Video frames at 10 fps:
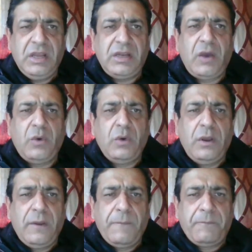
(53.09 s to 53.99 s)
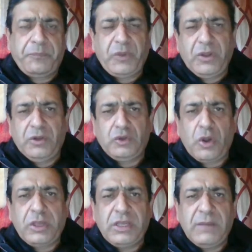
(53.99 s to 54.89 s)
Now,
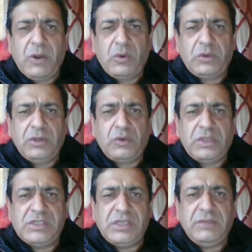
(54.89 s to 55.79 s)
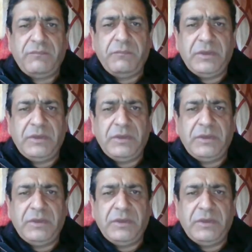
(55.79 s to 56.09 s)
talking about, you can see